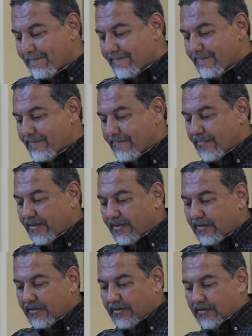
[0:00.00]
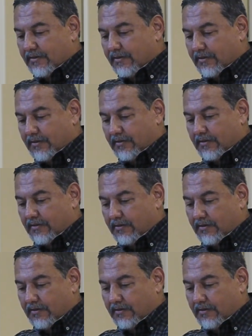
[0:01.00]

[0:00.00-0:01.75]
No one is speaking in this clip.